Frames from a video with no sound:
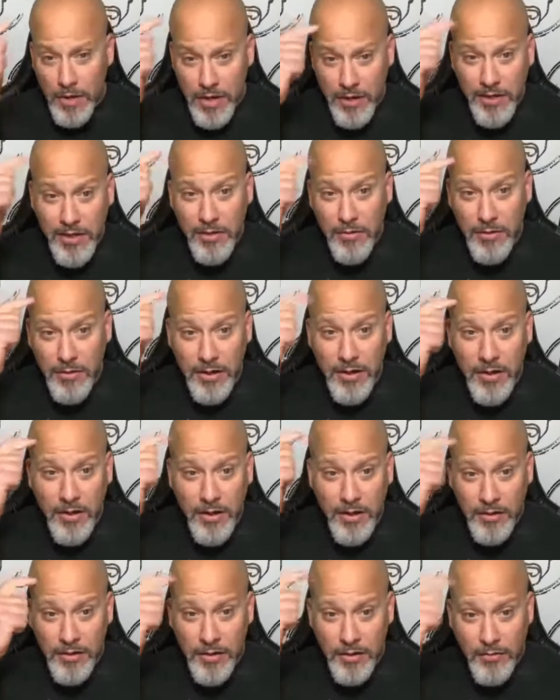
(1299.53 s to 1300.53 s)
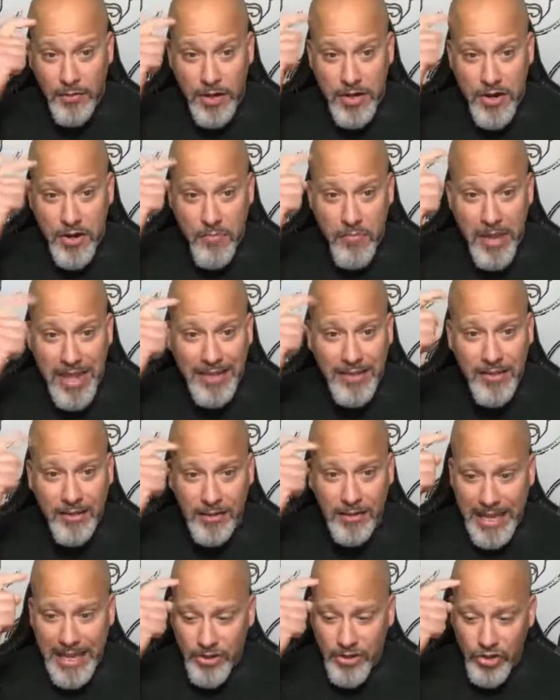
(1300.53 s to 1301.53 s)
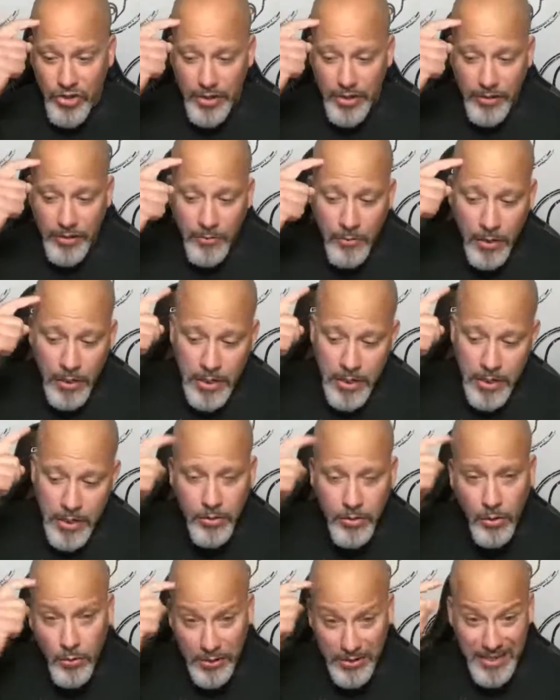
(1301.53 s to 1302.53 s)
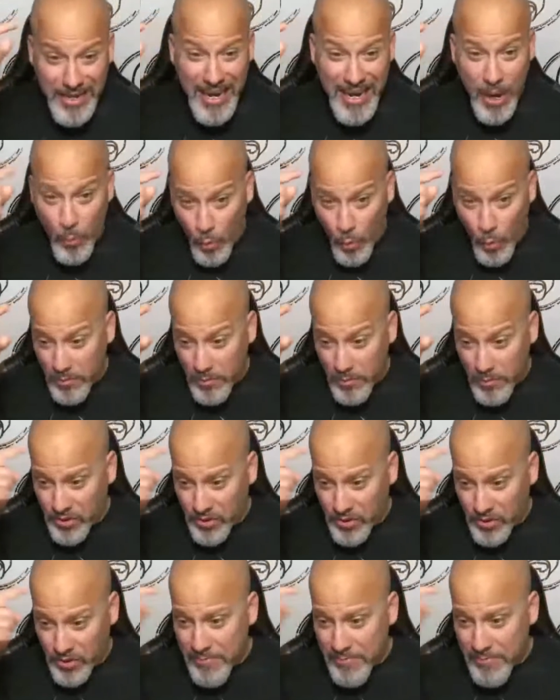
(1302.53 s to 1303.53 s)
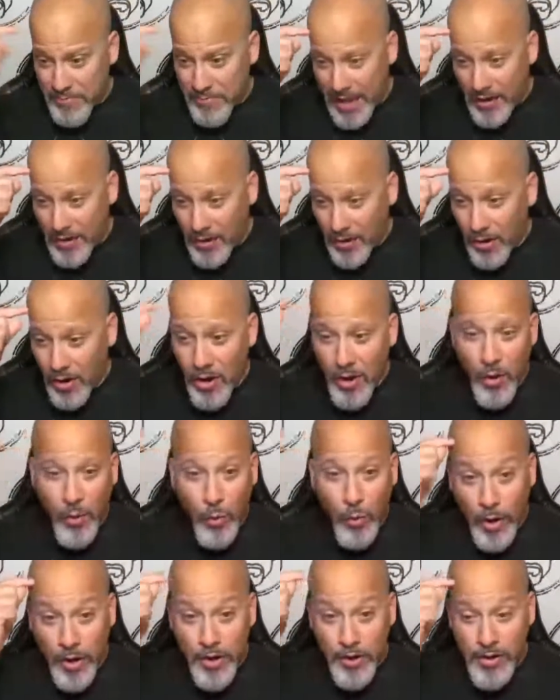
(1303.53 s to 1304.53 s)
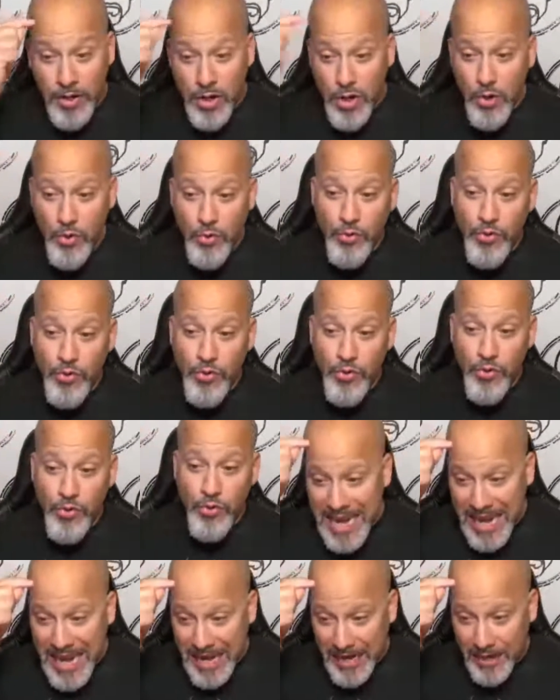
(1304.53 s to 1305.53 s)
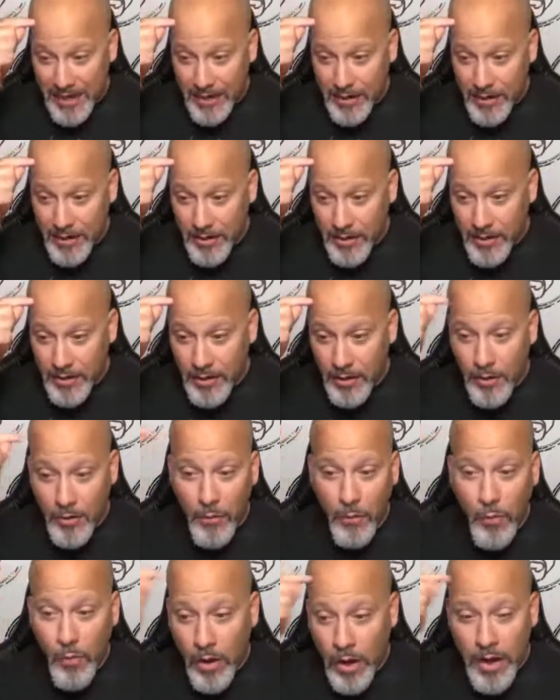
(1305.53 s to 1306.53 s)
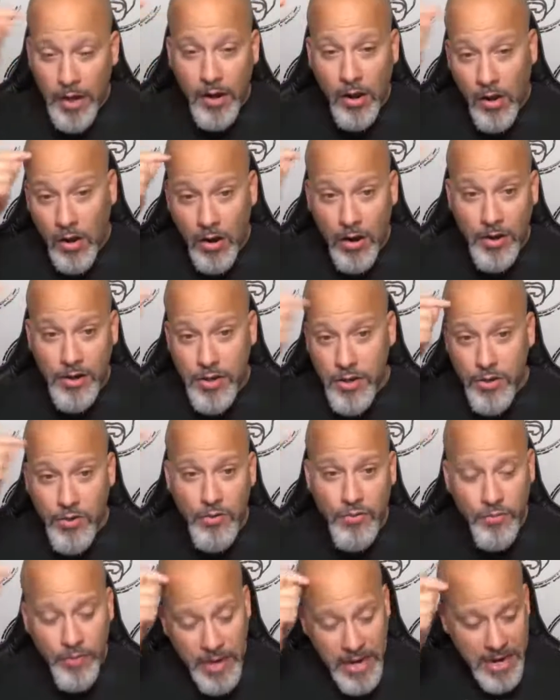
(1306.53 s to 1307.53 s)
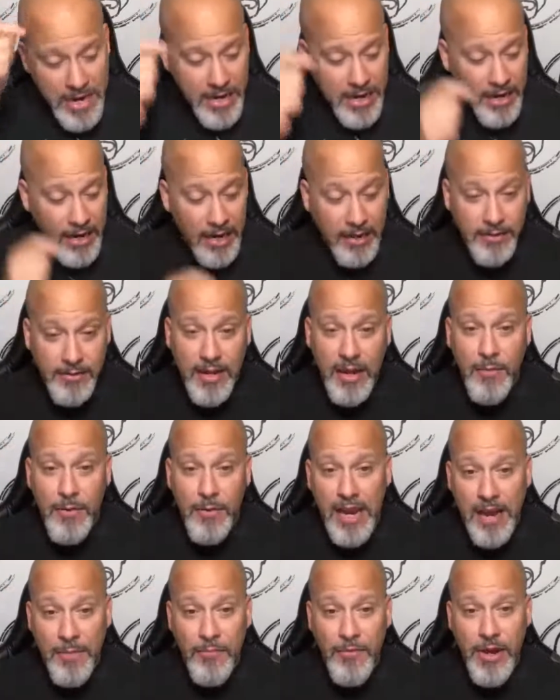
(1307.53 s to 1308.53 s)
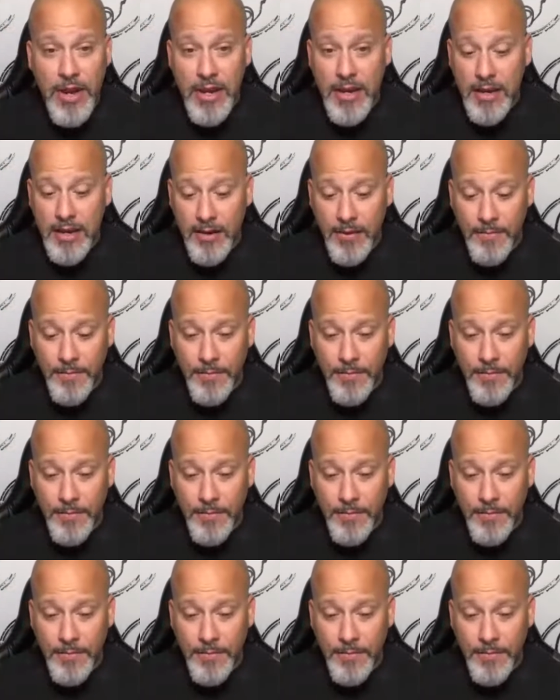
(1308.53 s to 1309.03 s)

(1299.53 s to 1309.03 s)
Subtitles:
But what are you doing to run your mental engine? What are you doing to get 1% better? What are you reading? What are you reading? I tell you what I'm reading.